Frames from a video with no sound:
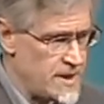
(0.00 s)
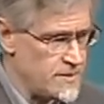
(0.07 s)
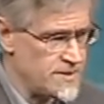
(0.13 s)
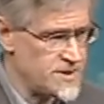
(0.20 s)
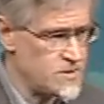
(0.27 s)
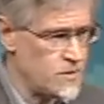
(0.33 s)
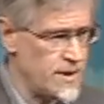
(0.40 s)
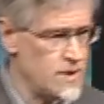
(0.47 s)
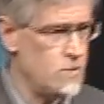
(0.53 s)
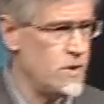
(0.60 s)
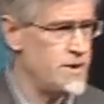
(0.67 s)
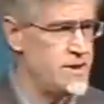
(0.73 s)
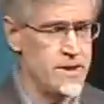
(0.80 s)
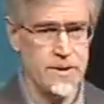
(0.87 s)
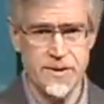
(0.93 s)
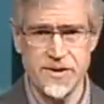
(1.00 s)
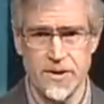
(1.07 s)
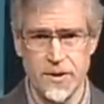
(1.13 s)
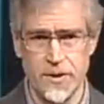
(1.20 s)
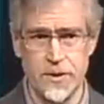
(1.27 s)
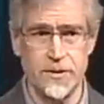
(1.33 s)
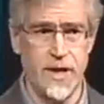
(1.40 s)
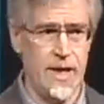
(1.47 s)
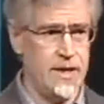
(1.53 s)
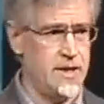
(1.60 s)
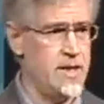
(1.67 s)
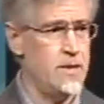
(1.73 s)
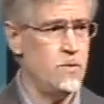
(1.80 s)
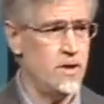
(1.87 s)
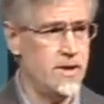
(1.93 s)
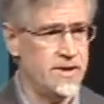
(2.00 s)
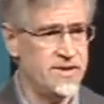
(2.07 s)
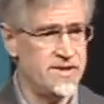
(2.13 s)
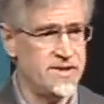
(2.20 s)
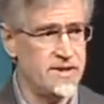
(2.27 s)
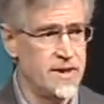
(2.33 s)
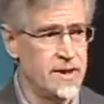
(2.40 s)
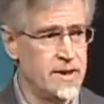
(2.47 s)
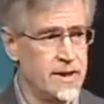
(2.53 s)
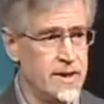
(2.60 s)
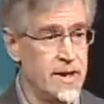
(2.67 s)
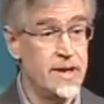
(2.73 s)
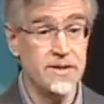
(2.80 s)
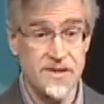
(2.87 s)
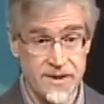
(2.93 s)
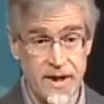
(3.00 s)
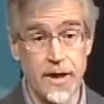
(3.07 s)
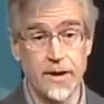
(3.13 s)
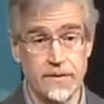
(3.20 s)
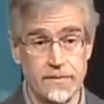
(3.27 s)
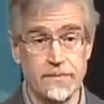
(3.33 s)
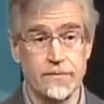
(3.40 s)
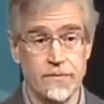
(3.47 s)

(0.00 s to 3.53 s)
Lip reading: He was 21 years old and he was insane.